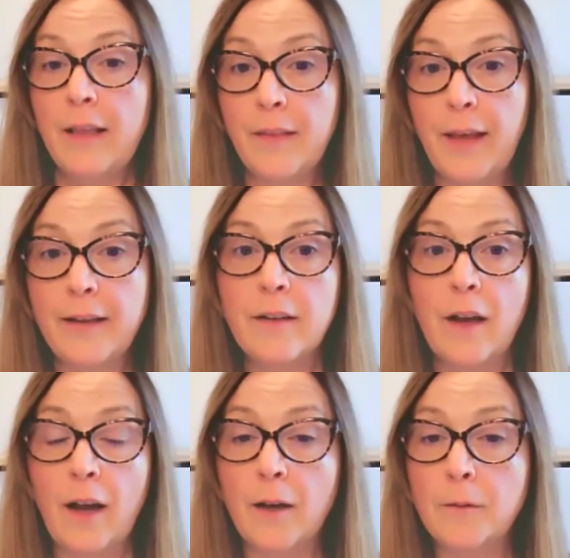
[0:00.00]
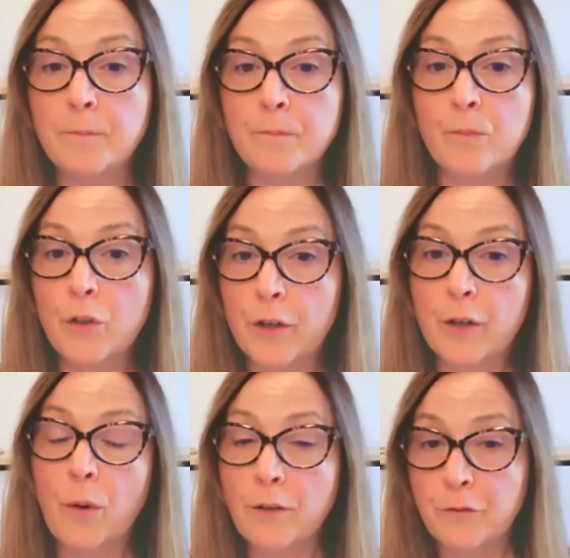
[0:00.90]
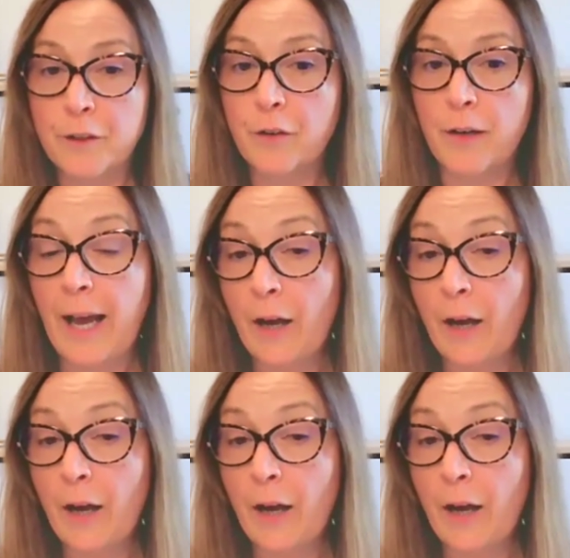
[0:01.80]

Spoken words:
then you're going to want to figure